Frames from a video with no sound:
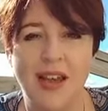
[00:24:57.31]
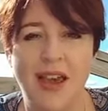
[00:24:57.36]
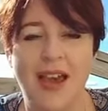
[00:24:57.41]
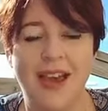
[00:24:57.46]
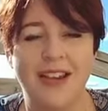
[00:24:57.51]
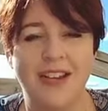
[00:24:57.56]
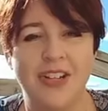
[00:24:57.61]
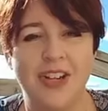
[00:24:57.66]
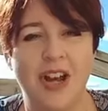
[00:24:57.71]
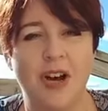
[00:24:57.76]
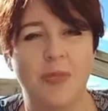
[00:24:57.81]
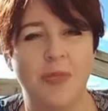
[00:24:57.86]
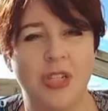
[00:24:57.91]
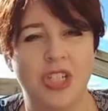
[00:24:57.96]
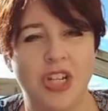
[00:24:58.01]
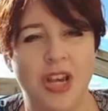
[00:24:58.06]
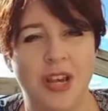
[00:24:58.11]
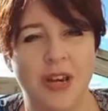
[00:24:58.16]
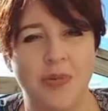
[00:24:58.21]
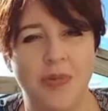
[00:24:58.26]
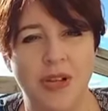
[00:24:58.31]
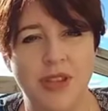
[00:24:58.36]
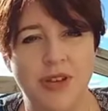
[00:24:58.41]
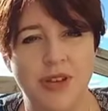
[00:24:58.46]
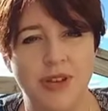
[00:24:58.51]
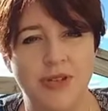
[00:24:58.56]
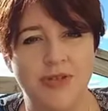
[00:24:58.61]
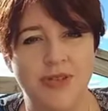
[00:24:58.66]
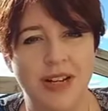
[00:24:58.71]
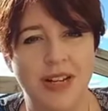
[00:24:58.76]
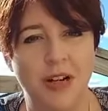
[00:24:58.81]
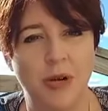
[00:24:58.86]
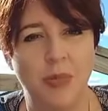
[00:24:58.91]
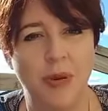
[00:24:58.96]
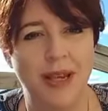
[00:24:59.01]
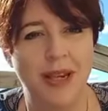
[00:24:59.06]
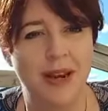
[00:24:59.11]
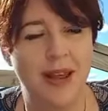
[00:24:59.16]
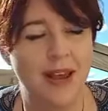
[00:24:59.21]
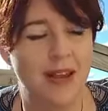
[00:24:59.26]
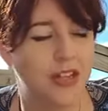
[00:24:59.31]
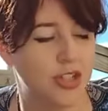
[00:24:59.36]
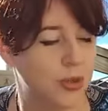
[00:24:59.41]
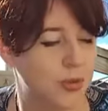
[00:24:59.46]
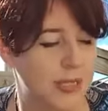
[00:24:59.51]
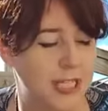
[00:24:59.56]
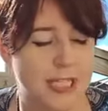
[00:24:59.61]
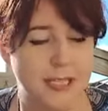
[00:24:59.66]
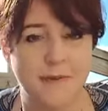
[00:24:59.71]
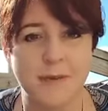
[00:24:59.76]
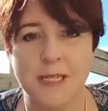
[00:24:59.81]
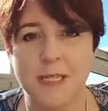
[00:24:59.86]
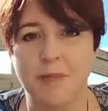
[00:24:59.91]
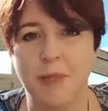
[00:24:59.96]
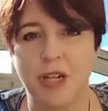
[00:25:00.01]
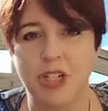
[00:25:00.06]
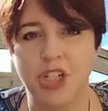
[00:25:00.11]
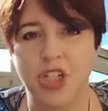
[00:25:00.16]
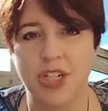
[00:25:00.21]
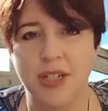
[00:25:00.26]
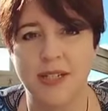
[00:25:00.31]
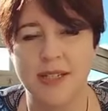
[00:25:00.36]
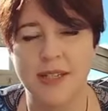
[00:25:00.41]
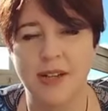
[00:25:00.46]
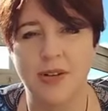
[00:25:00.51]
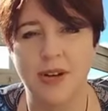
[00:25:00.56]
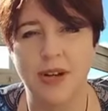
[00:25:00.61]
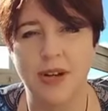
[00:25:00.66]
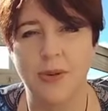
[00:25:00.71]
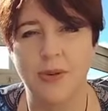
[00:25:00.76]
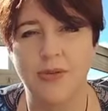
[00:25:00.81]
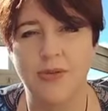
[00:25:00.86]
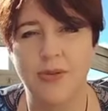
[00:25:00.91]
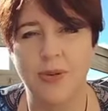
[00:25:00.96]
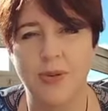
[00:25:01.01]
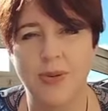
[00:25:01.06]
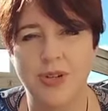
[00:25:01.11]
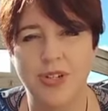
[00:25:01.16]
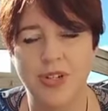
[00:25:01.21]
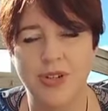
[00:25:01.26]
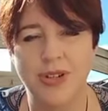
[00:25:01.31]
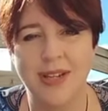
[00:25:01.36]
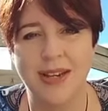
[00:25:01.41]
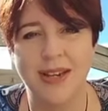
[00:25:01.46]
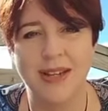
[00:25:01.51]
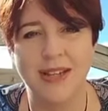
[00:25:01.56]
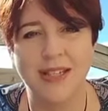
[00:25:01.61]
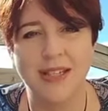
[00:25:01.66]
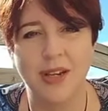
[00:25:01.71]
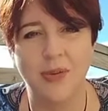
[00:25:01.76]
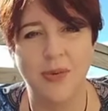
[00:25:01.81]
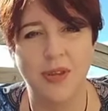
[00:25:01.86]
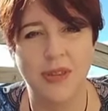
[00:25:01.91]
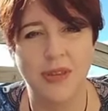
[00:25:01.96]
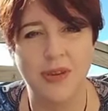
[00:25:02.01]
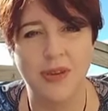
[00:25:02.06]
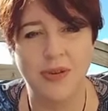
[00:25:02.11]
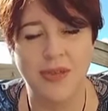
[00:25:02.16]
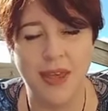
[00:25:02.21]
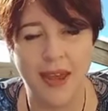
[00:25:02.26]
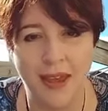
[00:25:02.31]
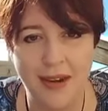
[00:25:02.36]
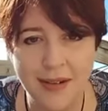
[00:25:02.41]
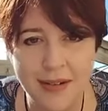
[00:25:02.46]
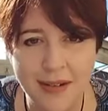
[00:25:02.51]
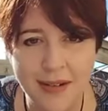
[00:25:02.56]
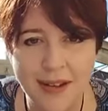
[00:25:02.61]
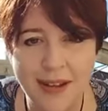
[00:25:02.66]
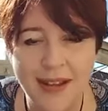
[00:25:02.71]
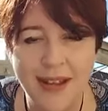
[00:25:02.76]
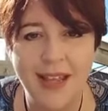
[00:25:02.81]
And I'll be chatting with you for a little bit and doing some smudging. So I look forward to connecting with you then.